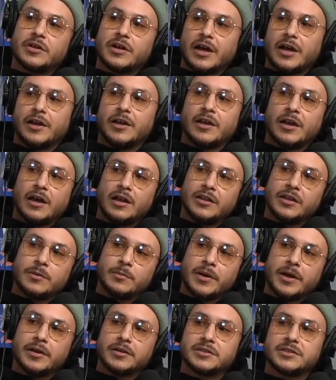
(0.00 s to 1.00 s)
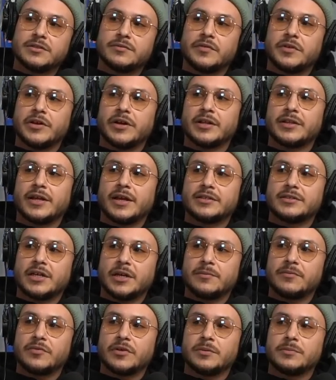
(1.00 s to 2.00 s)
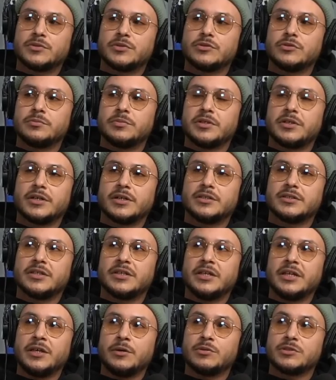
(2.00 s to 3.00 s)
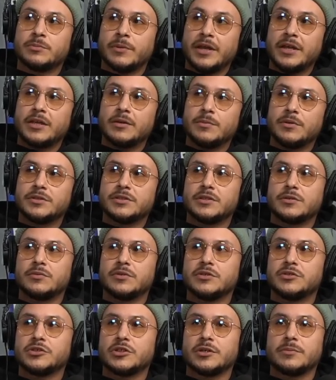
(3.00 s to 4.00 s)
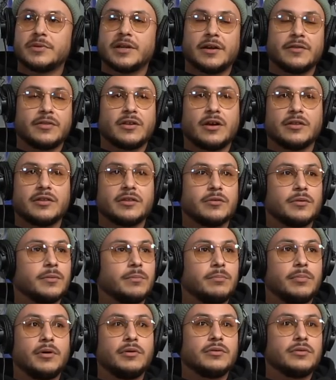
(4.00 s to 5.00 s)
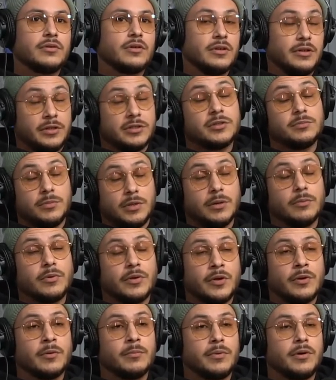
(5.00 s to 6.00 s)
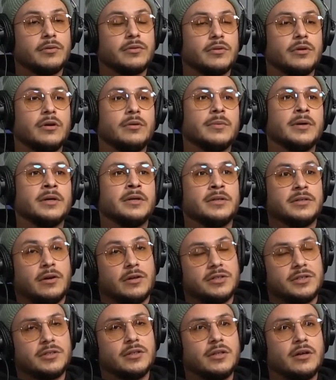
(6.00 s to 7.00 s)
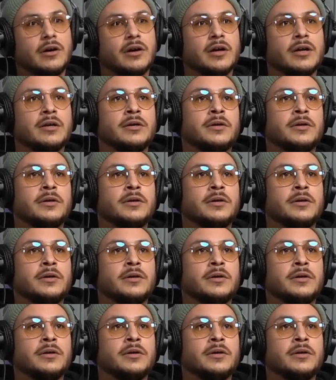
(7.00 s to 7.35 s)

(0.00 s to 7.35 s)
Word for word: I hella admired Severe at that time frame too, because he was making music with Germ, and I thought they were both they were both dope. Still are.